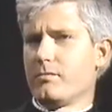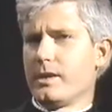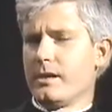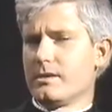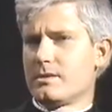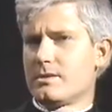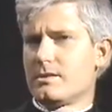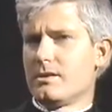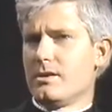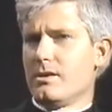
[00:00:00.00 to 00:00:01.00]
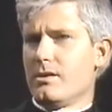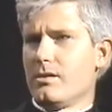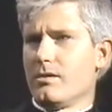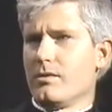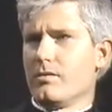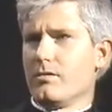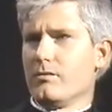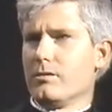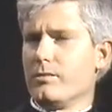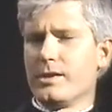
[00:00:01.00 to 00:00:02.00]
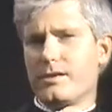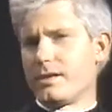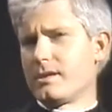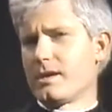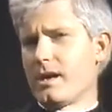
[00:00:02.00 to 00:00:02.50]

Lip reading: Mass would think,